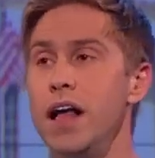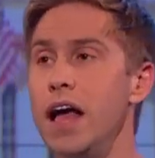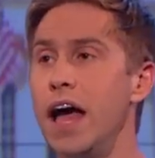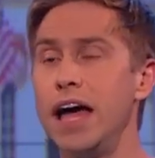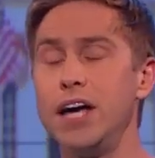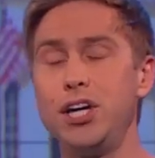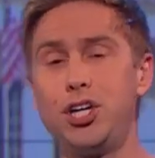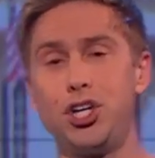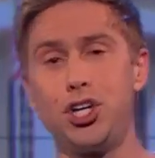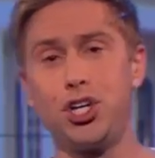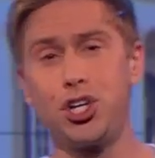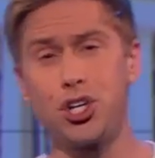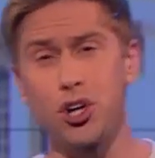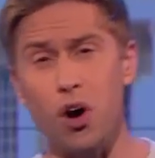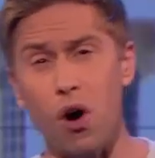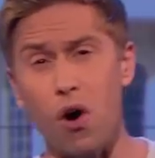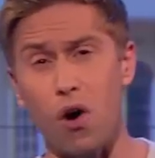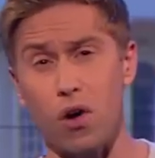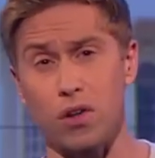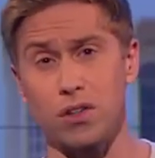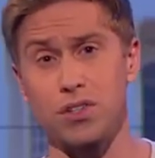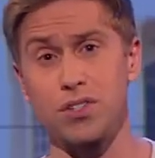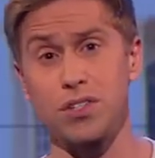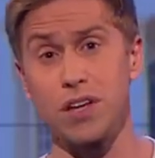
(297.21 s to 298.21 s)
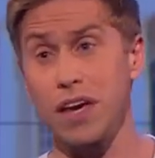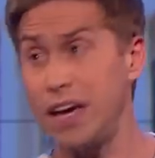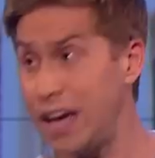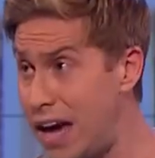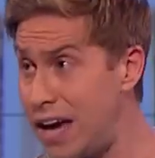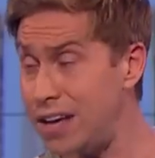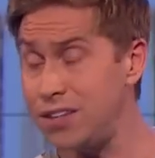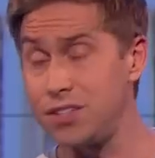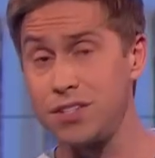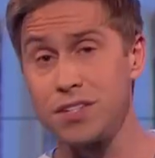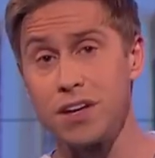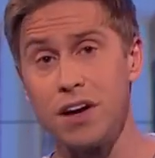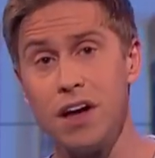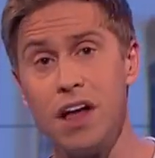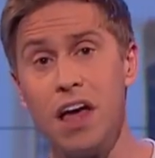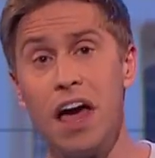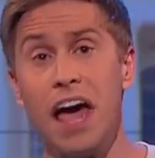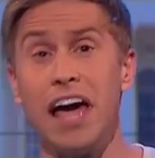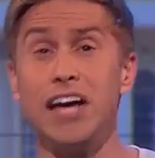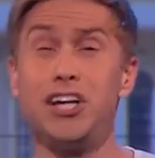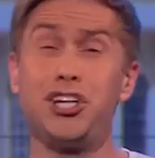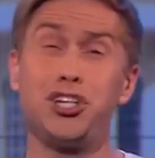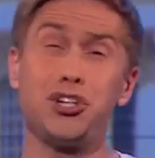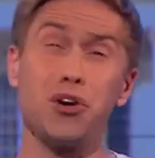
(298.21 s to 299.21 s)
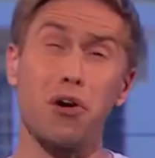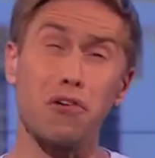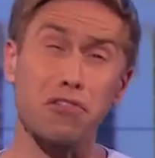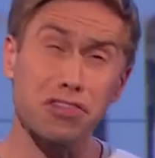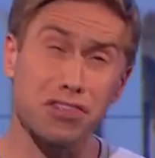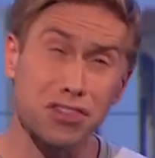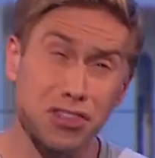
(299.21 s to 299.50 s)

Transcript: He shot... he is... He shot